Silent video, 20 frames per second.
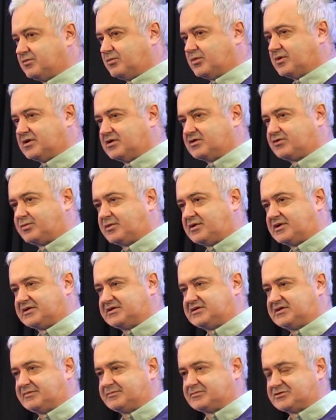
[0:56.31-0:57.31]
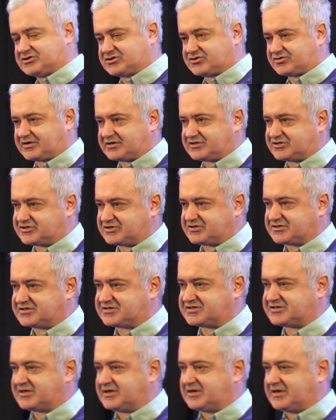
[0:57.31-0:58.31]
worldwide
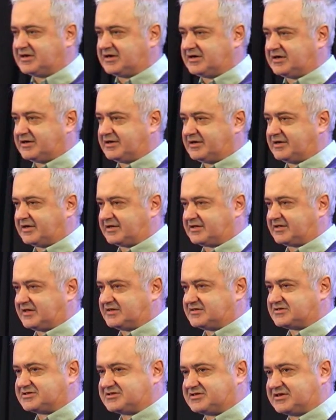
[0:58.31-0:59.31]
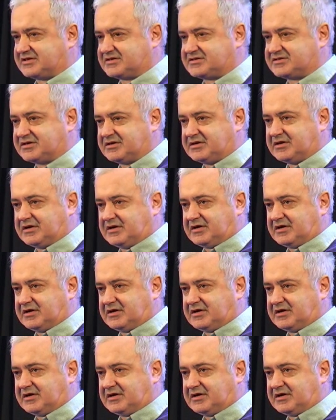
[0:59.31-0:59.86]
demonstrations against it.